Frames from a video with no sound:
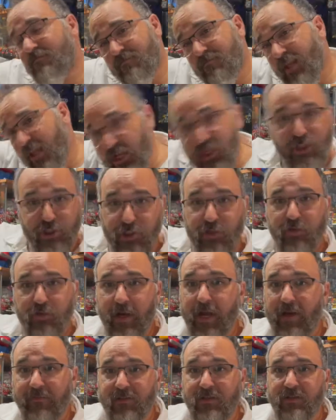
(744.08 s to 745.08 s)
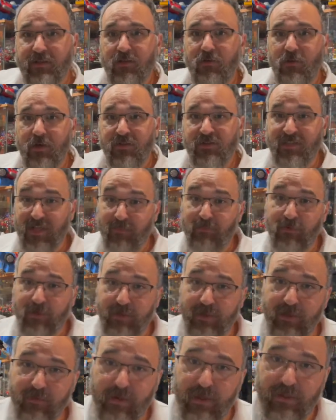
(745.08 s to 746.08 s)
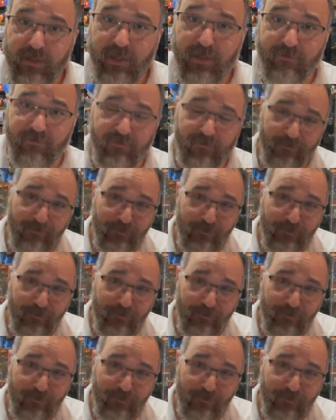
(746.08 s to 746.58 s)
issue I have to deal with separately in my life.